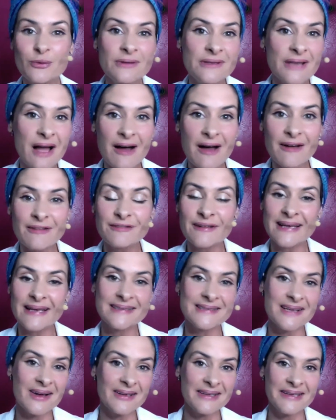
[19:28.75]
love
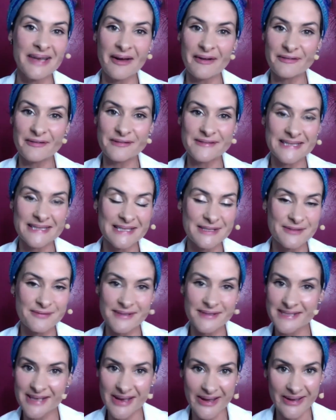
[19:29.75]
and are loved in
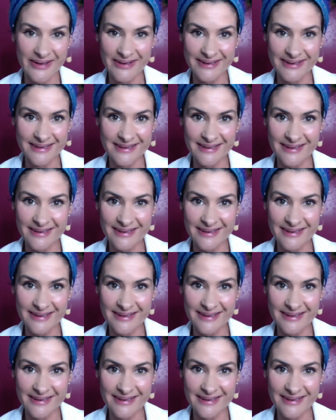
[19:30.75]
return,